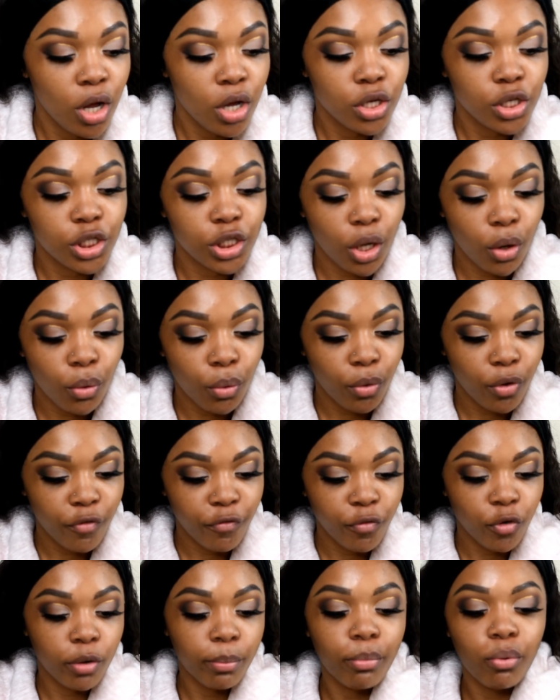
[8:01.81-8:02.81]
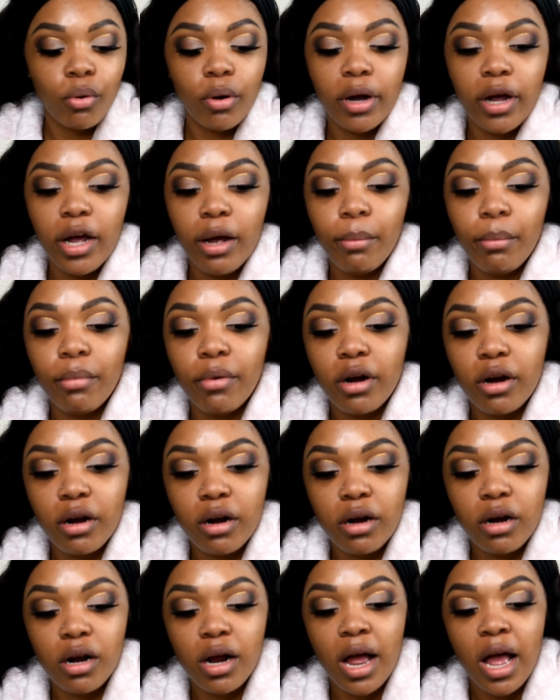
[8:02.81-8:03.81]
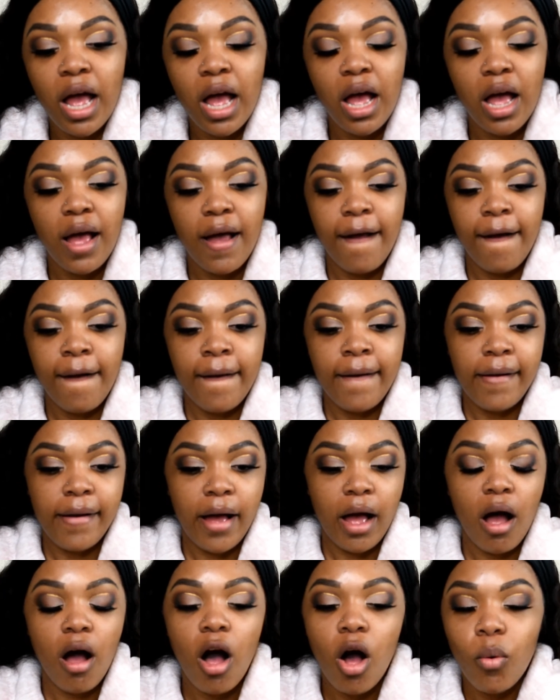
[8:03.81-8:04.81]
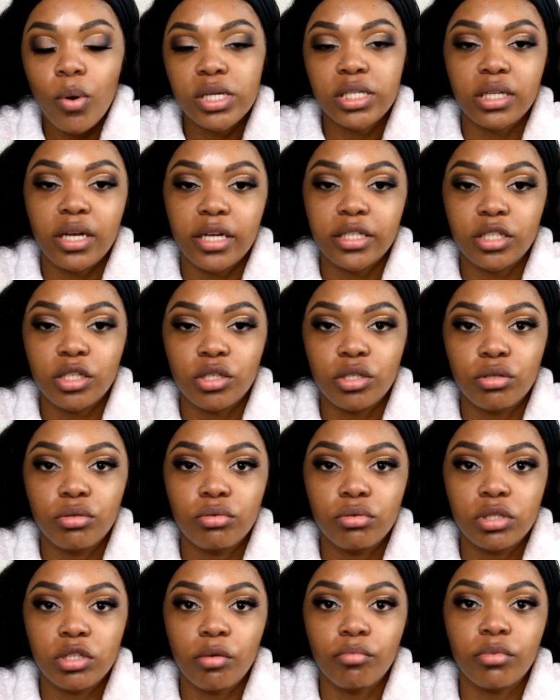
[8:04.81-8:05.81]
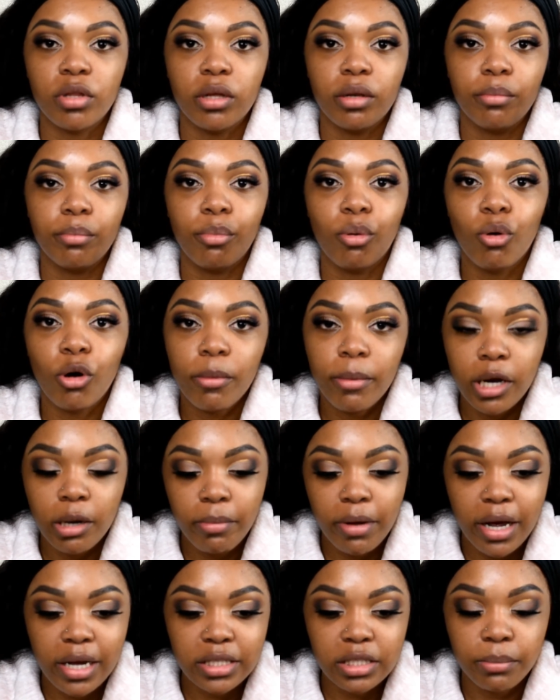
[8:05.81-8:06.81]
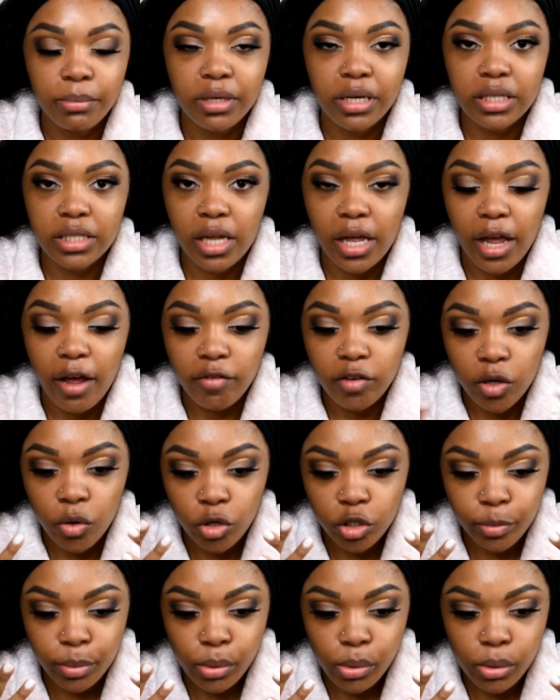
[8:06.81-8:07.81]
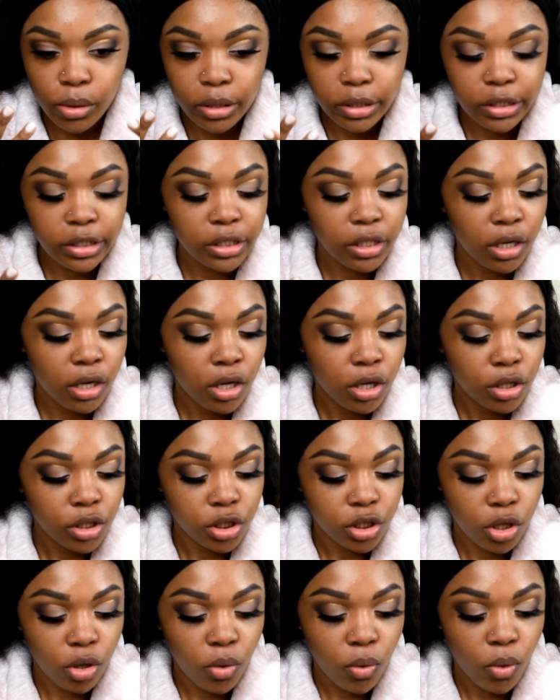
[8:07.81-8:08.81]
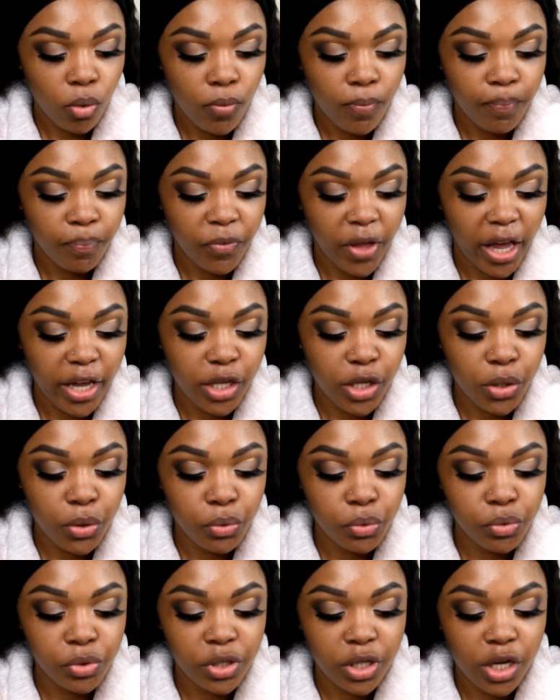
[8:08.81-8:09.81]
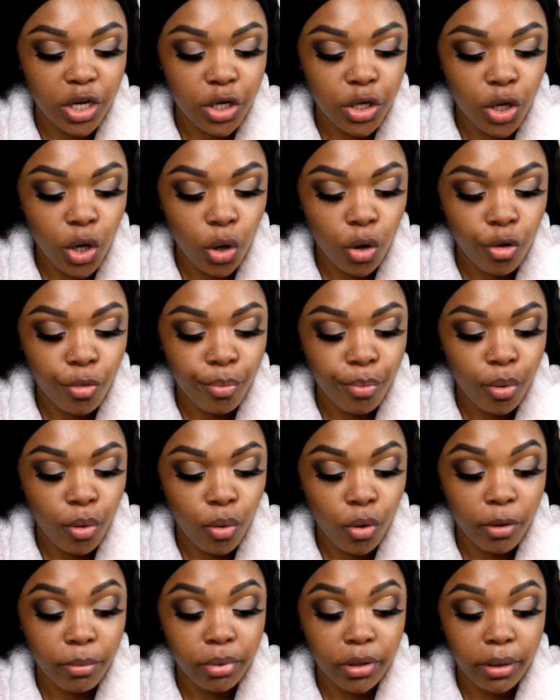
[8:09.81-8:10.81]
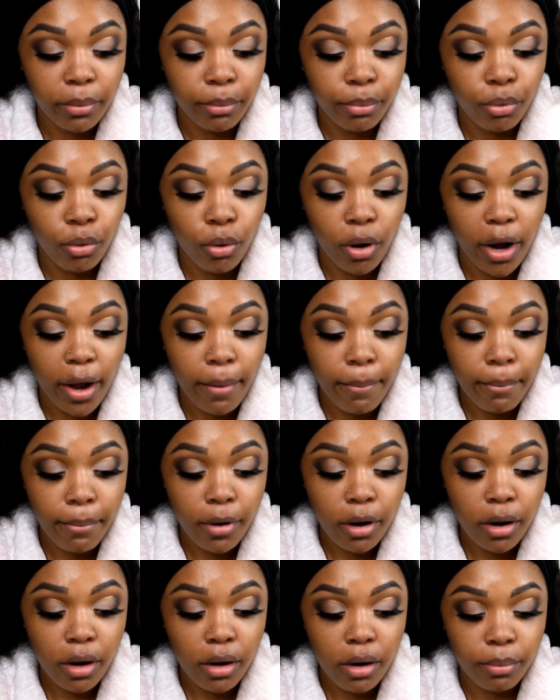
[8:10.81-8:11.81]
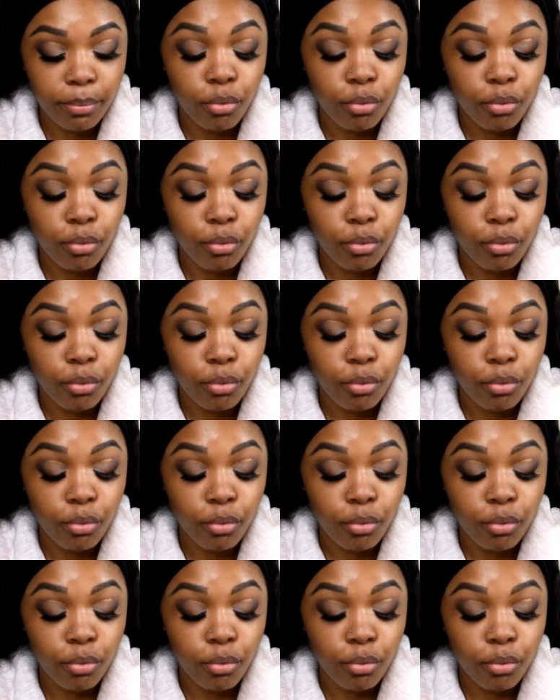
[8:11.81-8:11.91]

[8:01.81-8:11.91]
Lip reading: So for primer, I always like to use something pore minimizing because I have large pores. So I use the No Pore Blem primer